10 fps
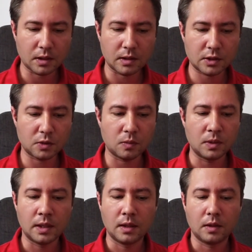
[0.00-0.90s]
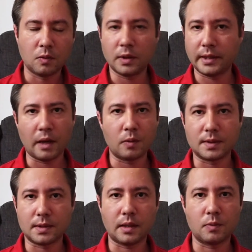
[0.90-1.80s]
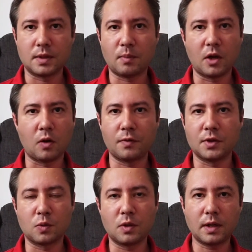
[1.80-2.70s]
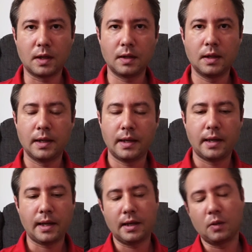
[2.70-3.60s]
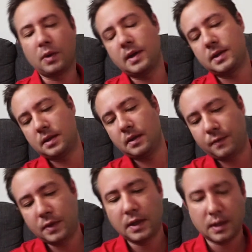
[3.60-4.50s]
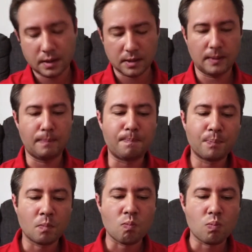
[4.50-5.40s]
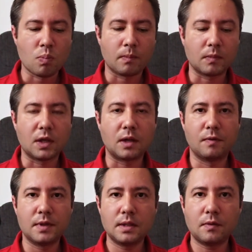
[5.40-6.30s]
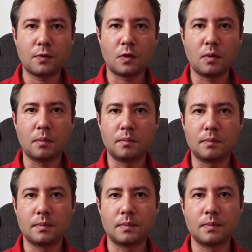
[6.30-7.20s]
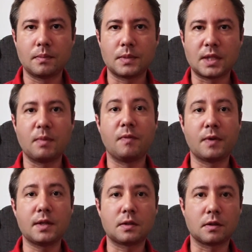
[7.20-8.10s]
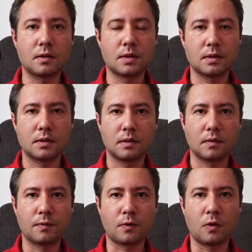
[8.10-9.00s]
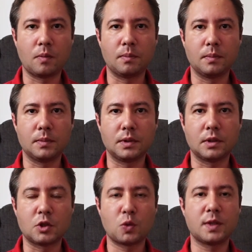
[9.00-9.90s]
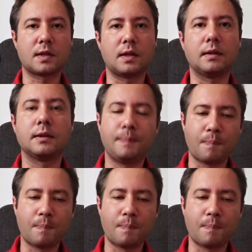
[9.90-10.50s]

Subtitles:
So one day I was in my office working, and we received a visit from some investors from Switzerland.